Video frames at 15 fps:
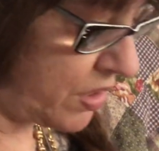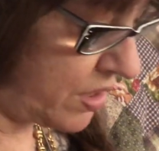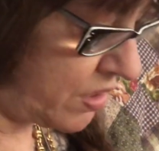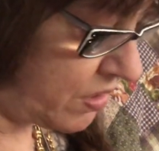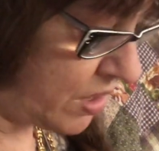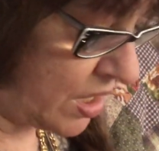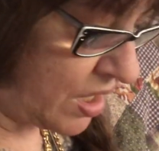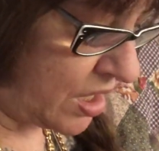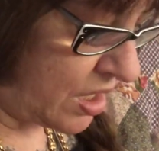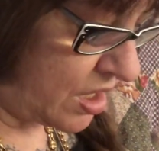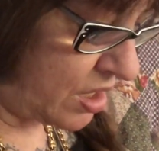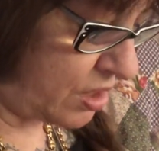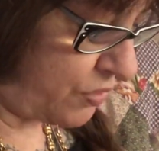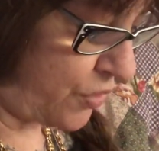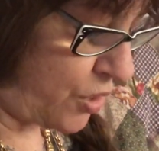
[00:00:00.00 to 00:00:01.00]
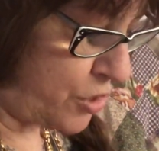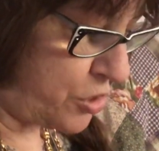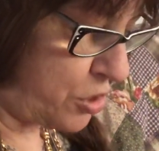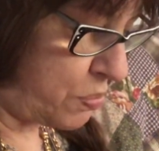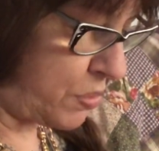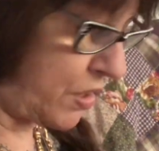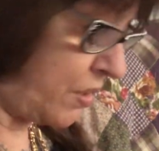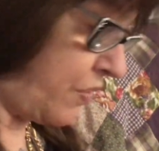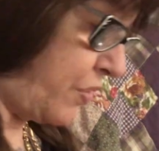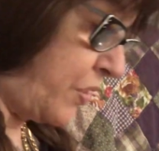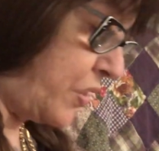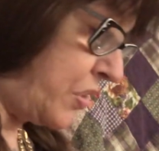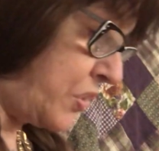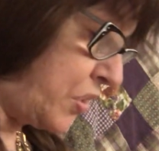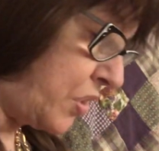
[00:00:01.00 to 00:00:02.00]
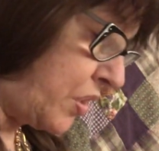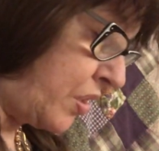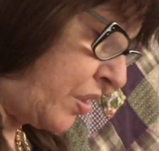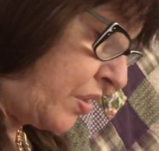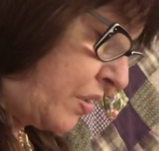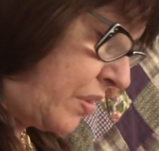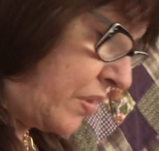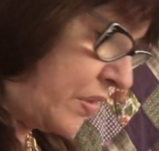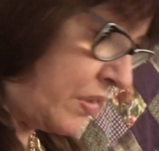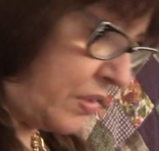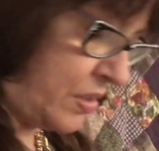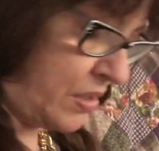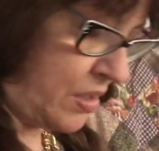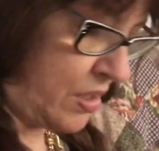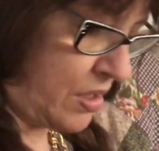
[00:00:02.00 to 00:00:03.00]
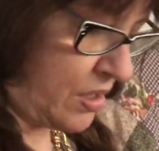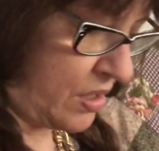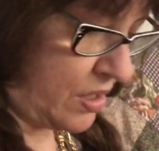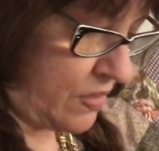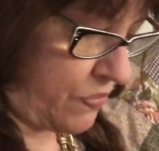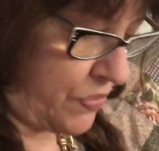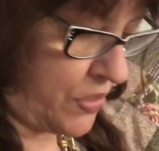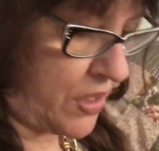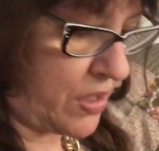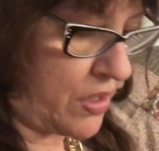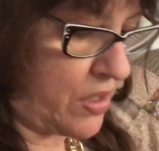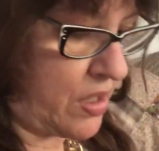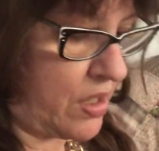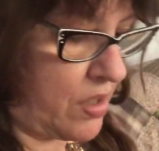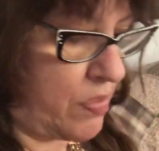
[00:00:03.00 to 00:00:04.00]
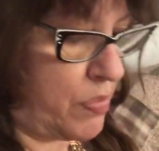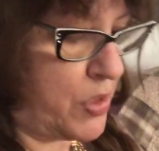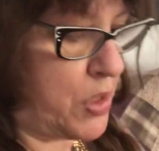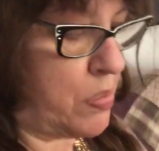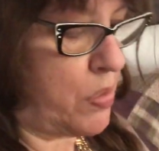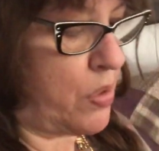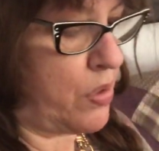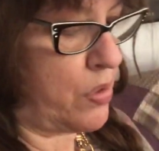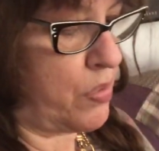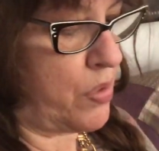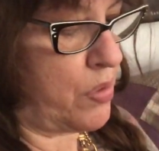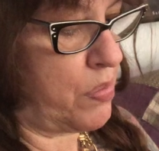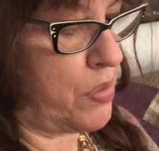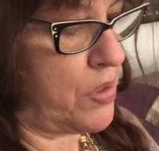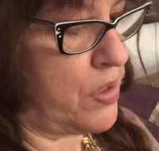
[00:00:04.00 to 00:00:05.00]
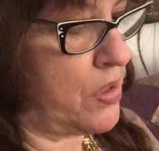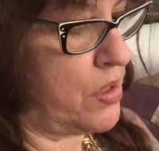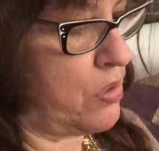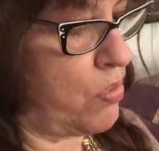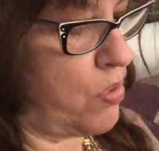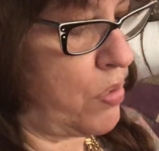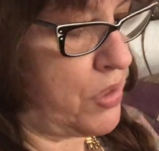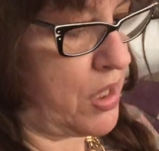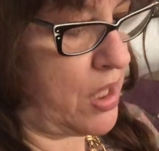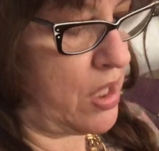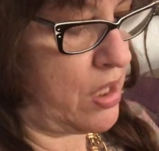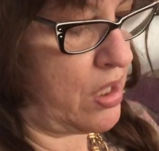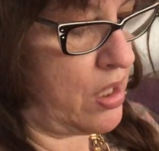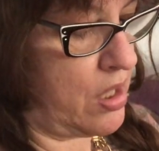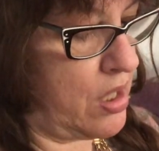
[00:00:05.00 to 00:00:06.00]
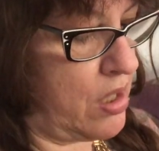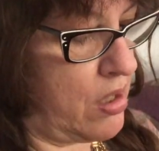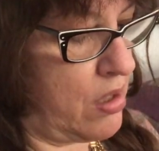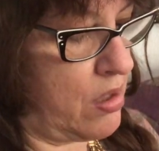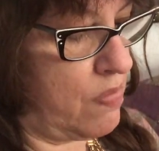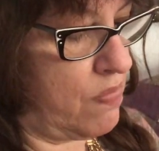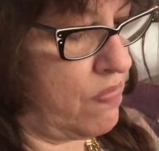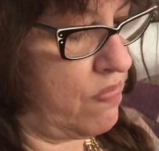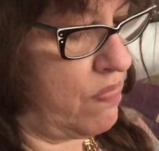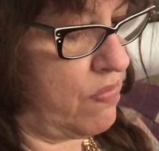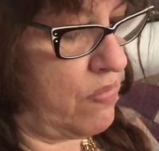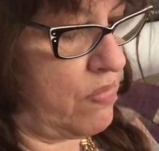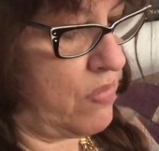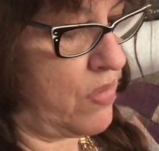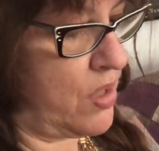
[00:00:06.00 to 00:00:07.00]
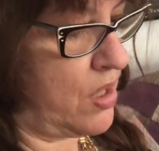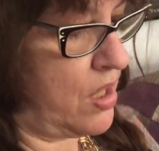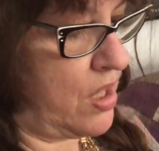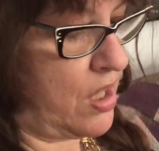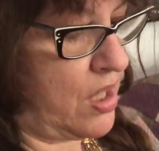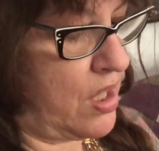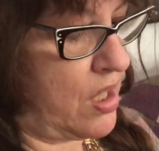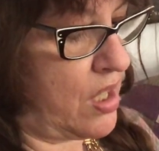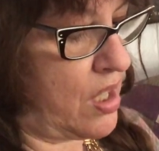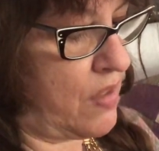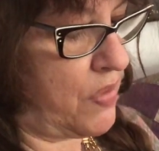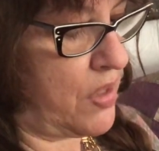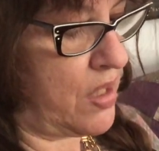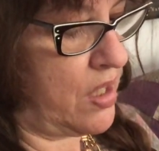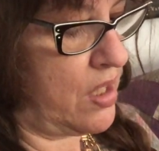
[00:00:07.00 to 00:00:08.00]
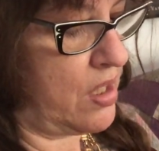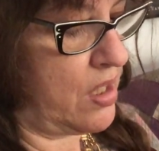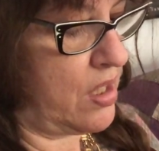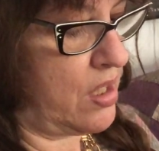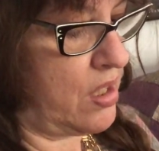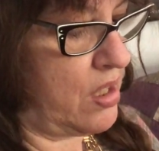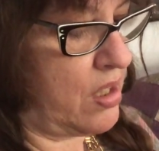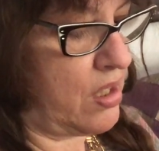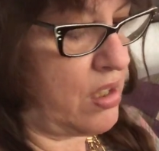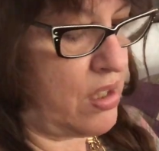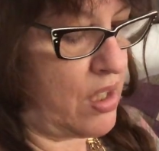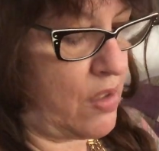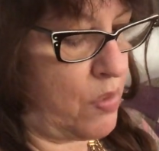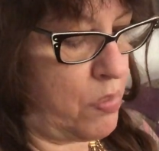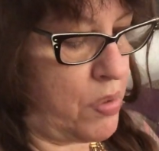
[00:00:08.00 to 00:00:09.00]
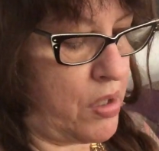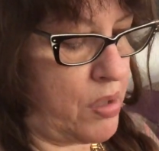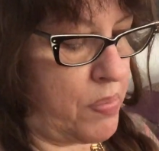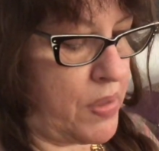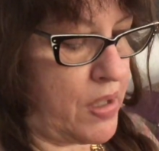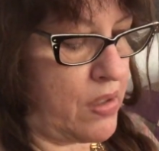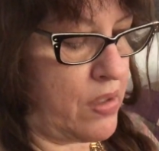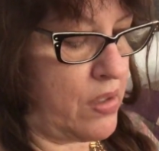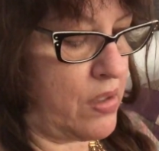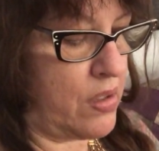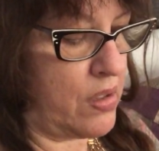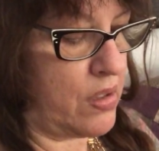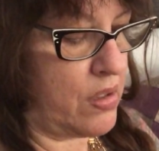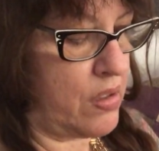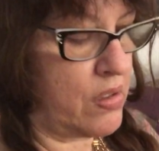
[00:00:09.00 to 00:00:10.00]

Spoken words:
right now. It's far too big for this jar. I could have had a smaller one, but this is what was handy, and haven't eaten, haven't been up that long.